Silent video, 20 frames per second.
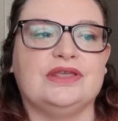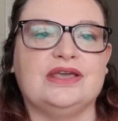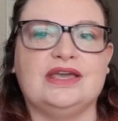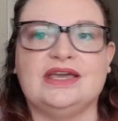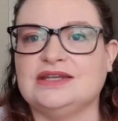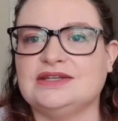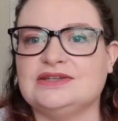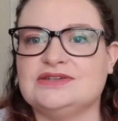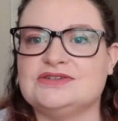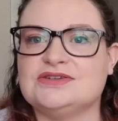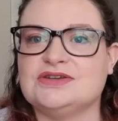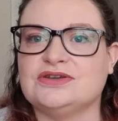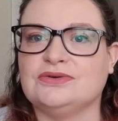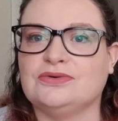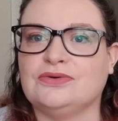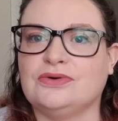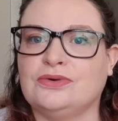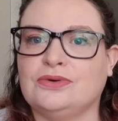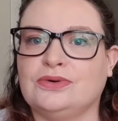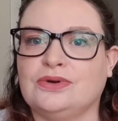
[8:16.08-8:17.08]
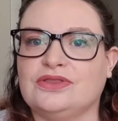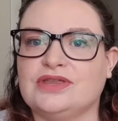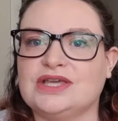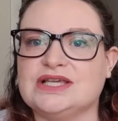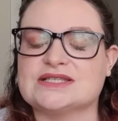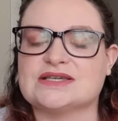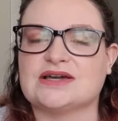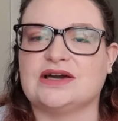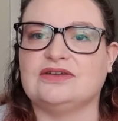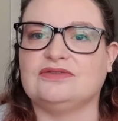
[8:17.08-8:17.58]
into all of
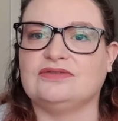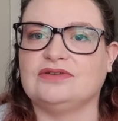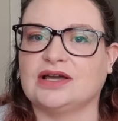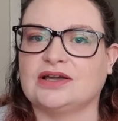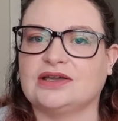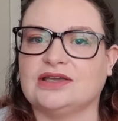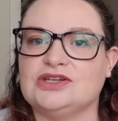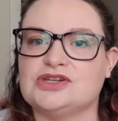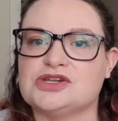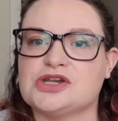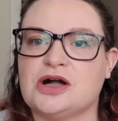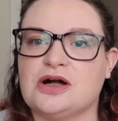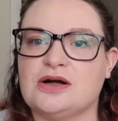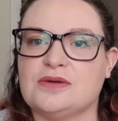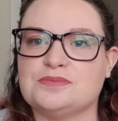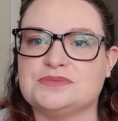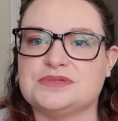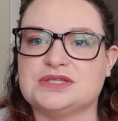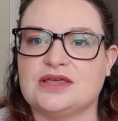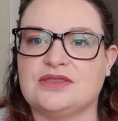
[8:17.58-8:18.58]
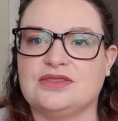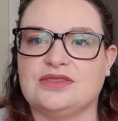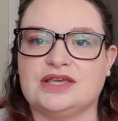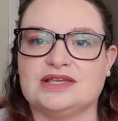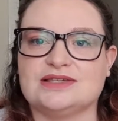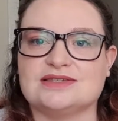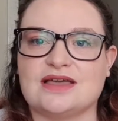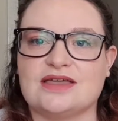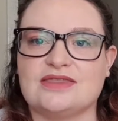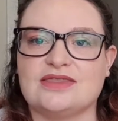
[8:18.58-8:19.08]
these kind of lucky charms and
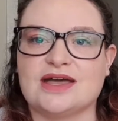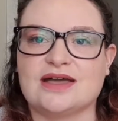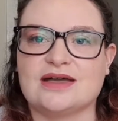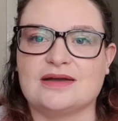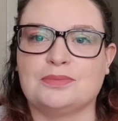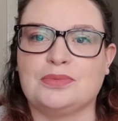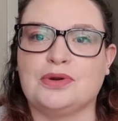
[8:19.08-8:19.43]
things like that.